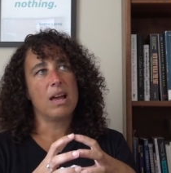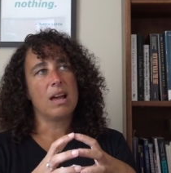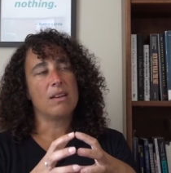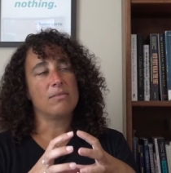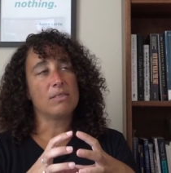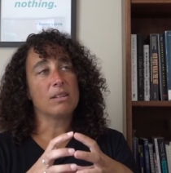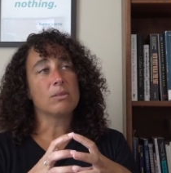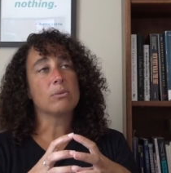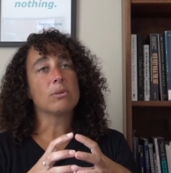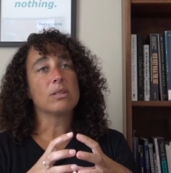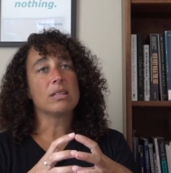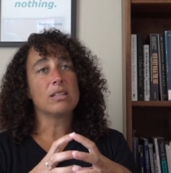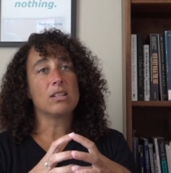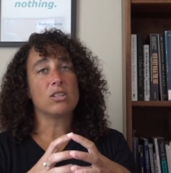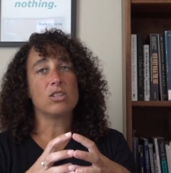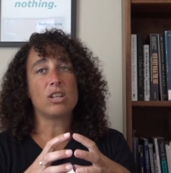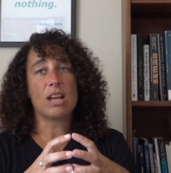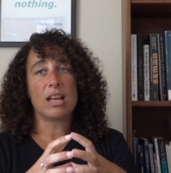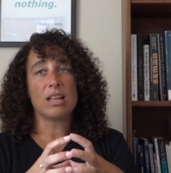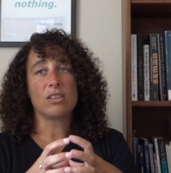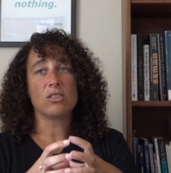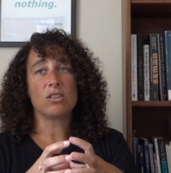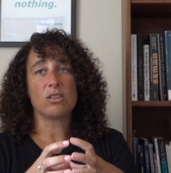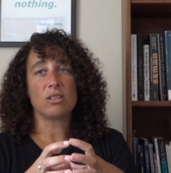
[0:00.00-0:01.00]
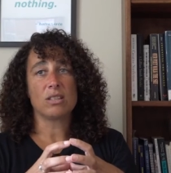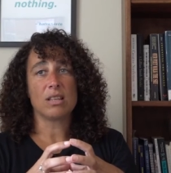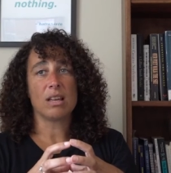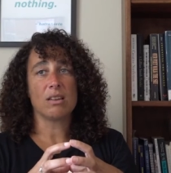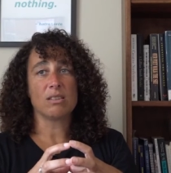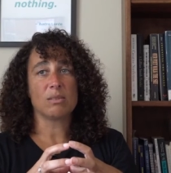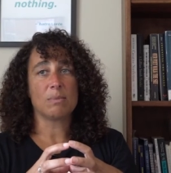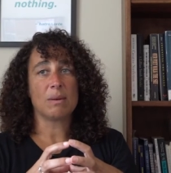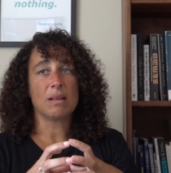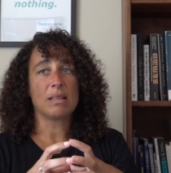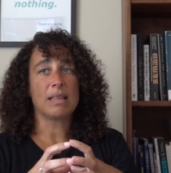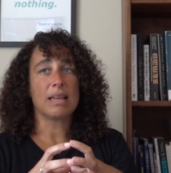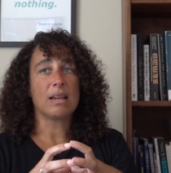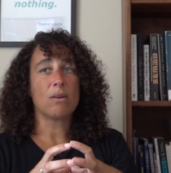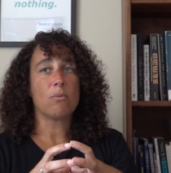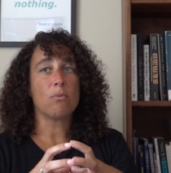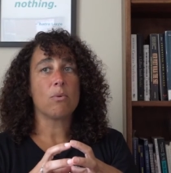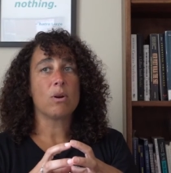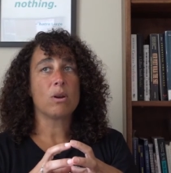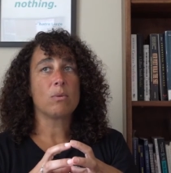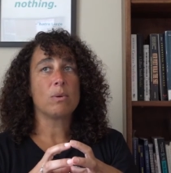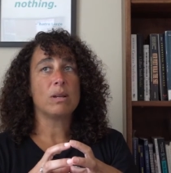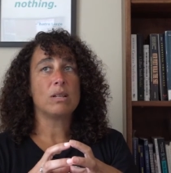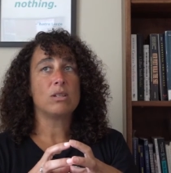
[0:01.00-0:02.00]
I feel like we really need to challenge ourselves about, like,
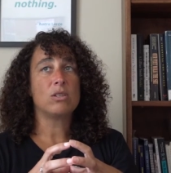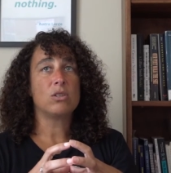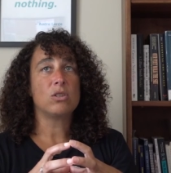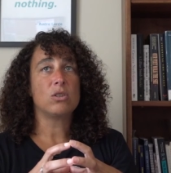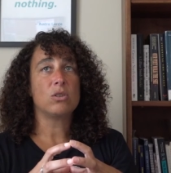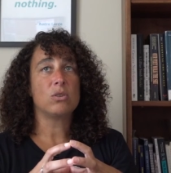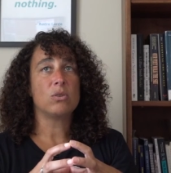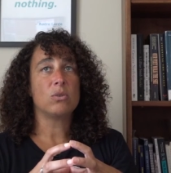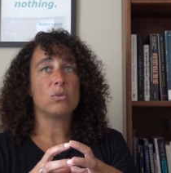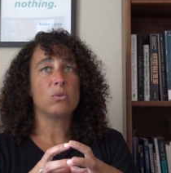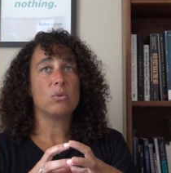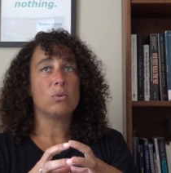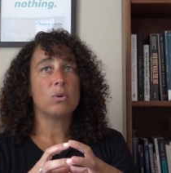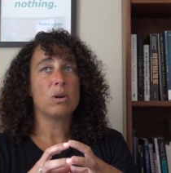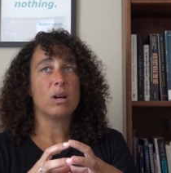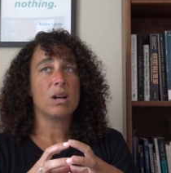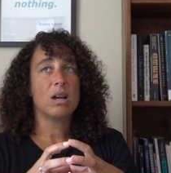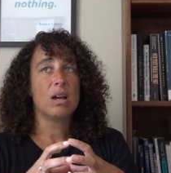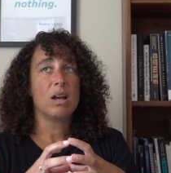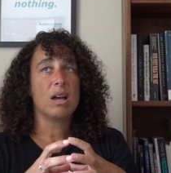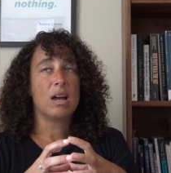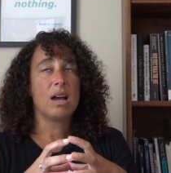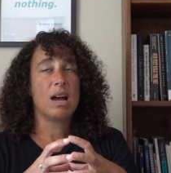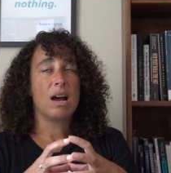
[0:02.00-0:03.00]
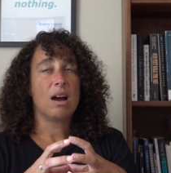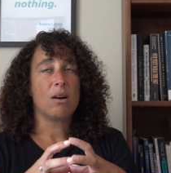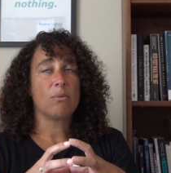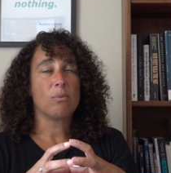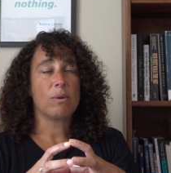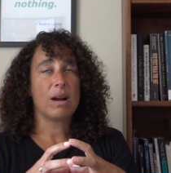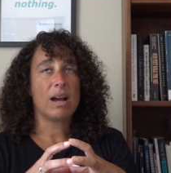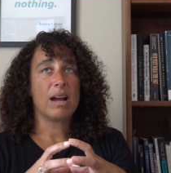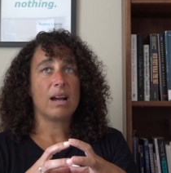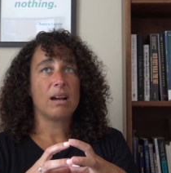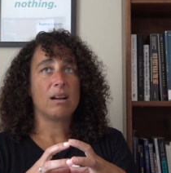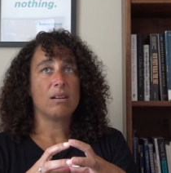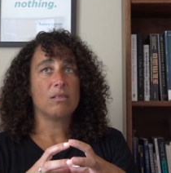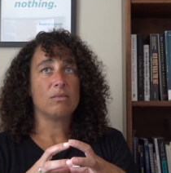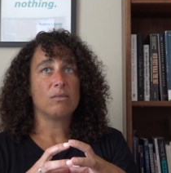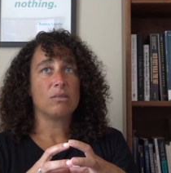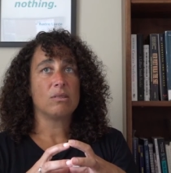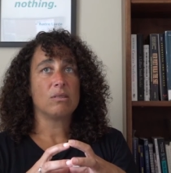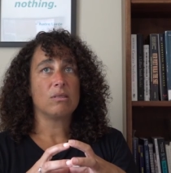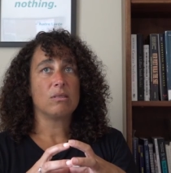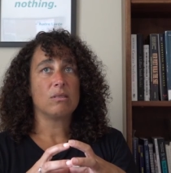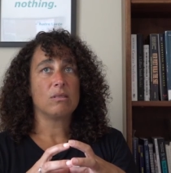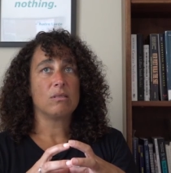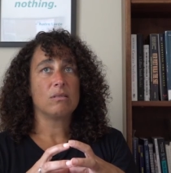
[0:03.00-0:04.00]
what do we do
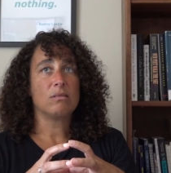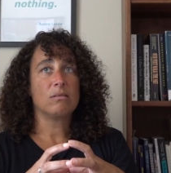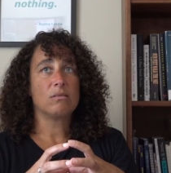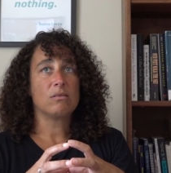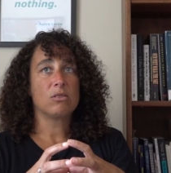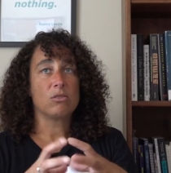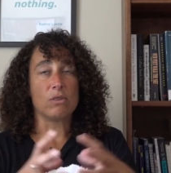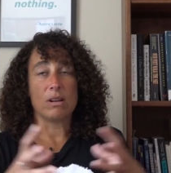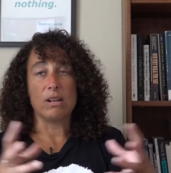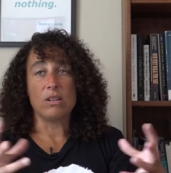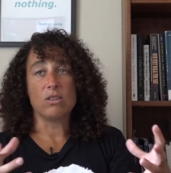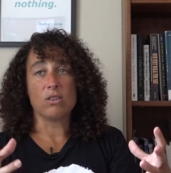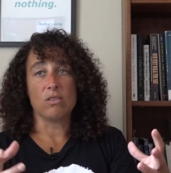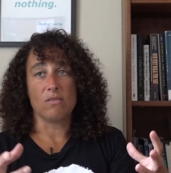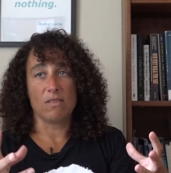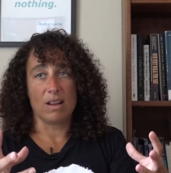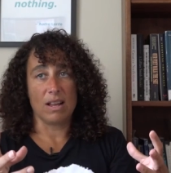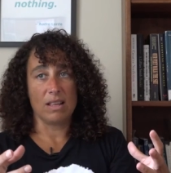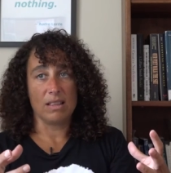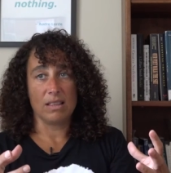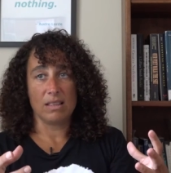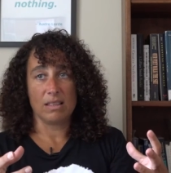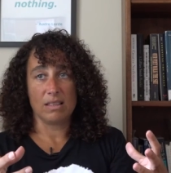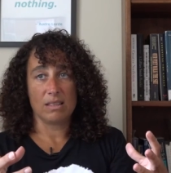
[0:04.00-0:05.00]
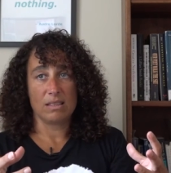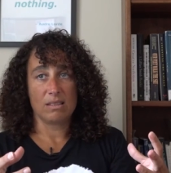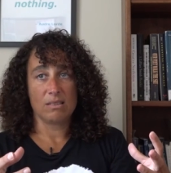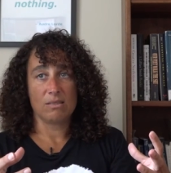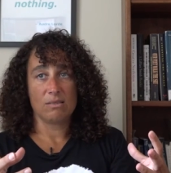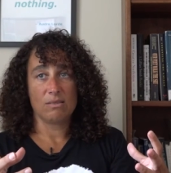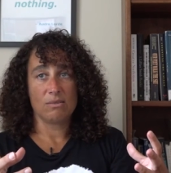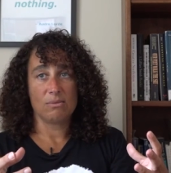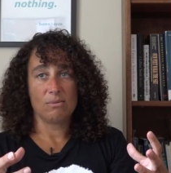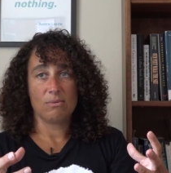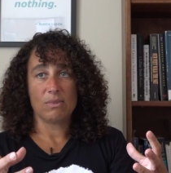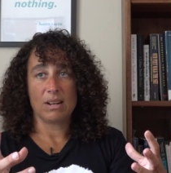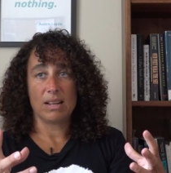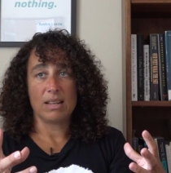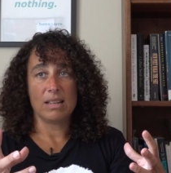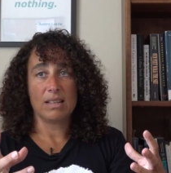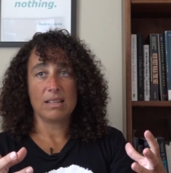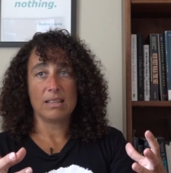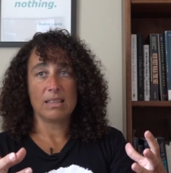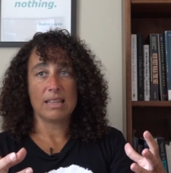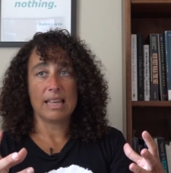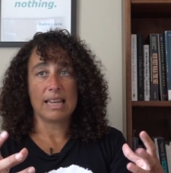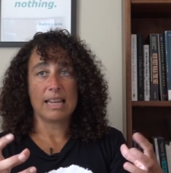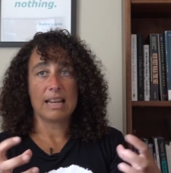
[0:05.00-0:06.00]
around stranger violence,
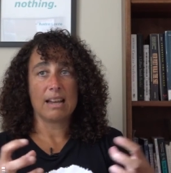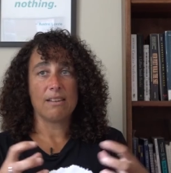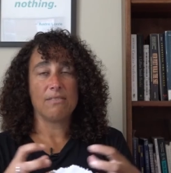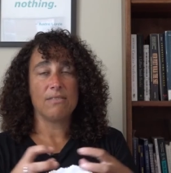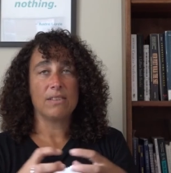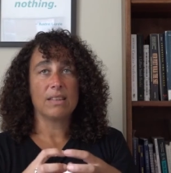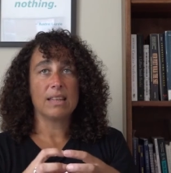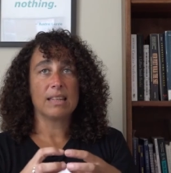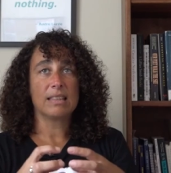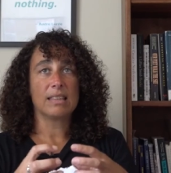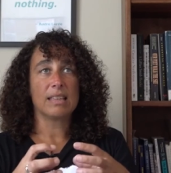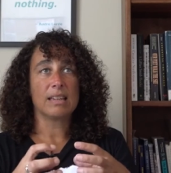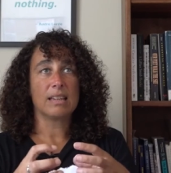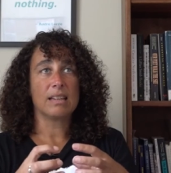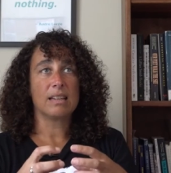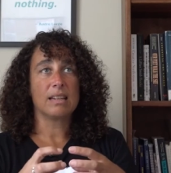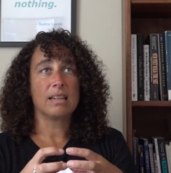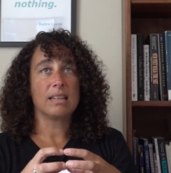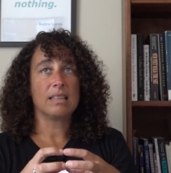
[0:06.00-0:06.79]
right? Like, I feel like